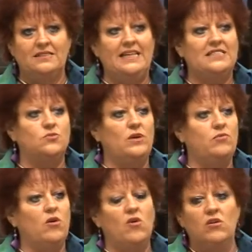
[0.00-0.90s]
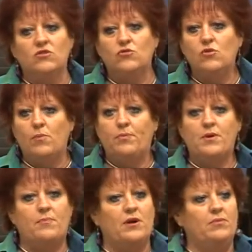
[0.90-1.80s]
Yes, we've all grew up
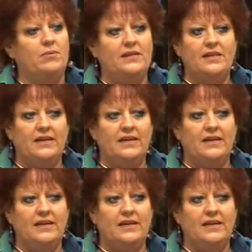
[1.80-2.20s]
probably,